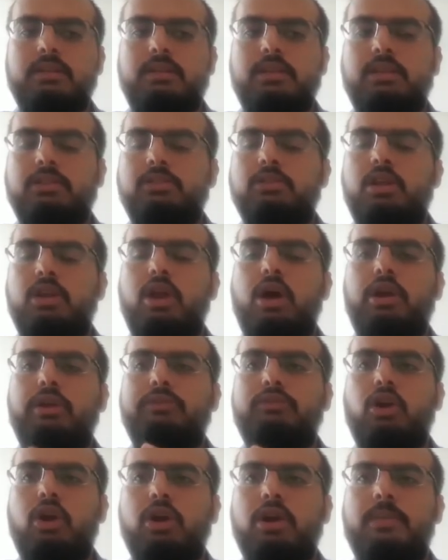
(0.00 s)
there's a lot
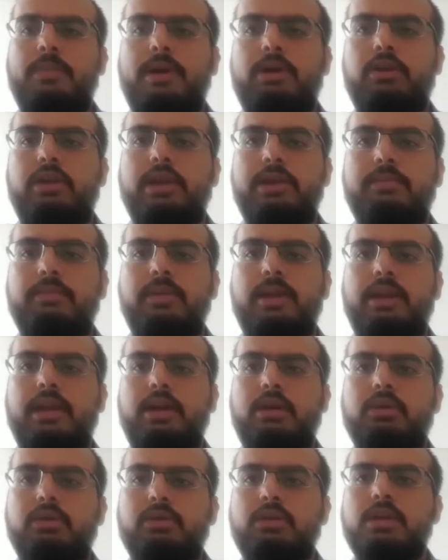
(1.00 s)
of talk about him and
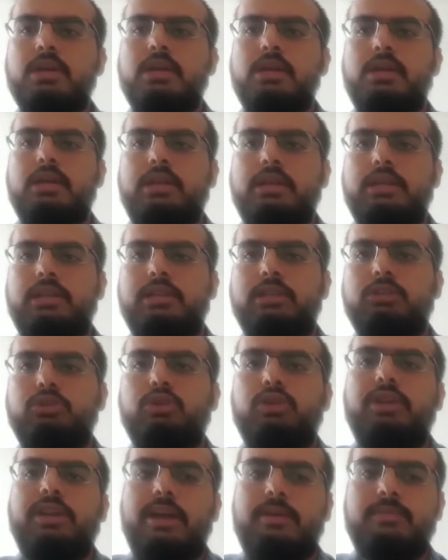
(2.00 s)
how he
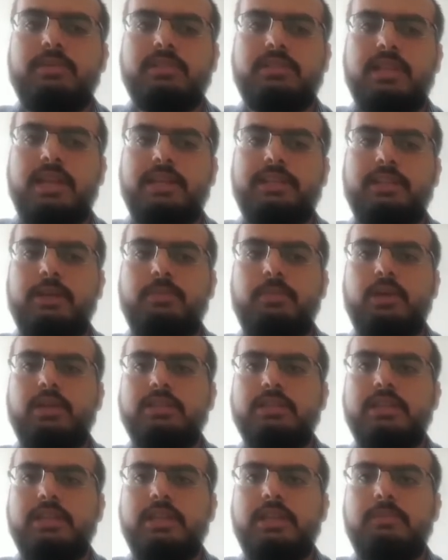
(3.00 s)
shouldn't have been selected
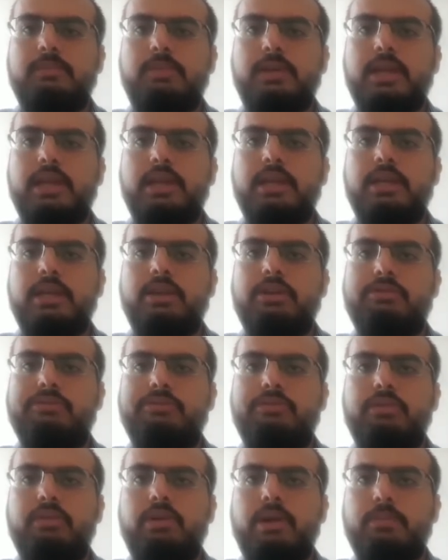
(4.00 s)
because he didn't play
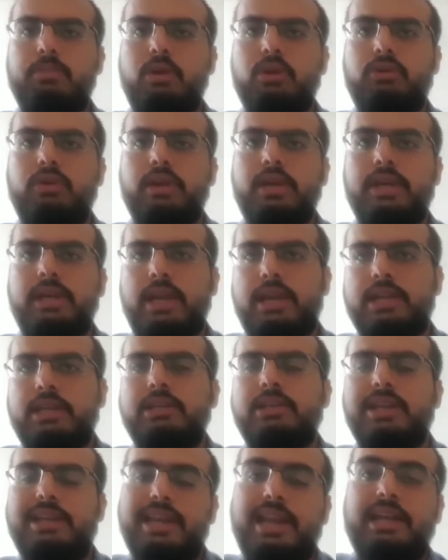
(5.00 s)
enough red ball cricket, and
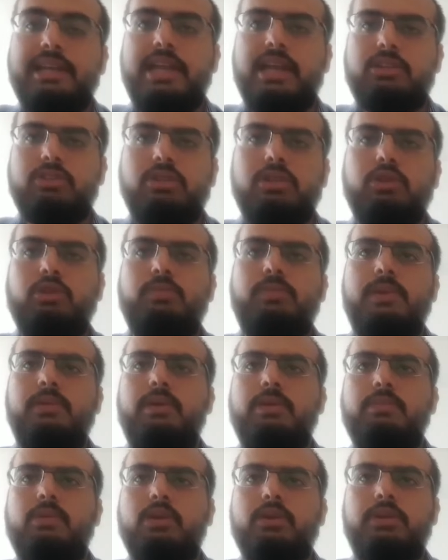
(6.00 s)
he declined actually to play
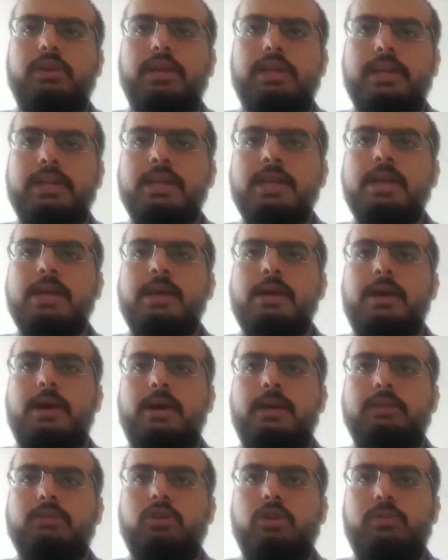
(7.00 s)
red ball cricket.
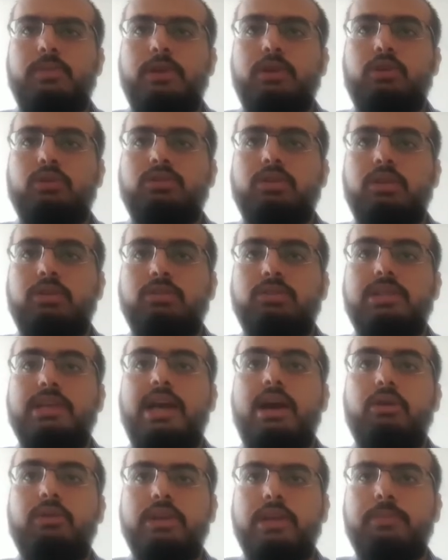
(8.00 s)
It's going to be interesting to see
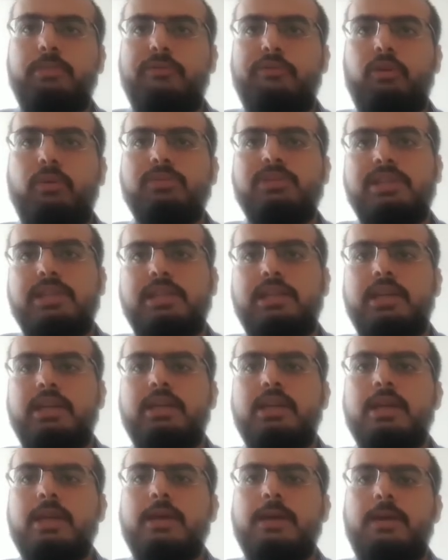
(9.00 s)
how he performs. He
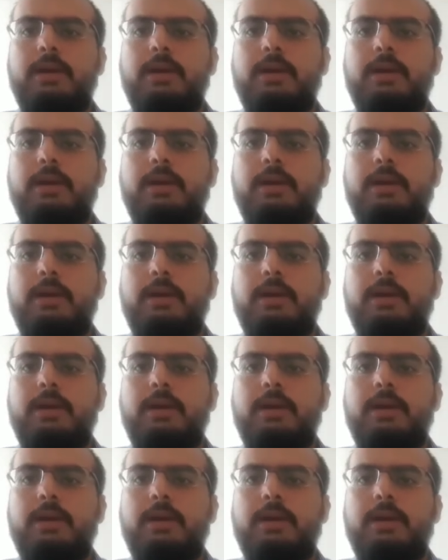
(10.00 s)
did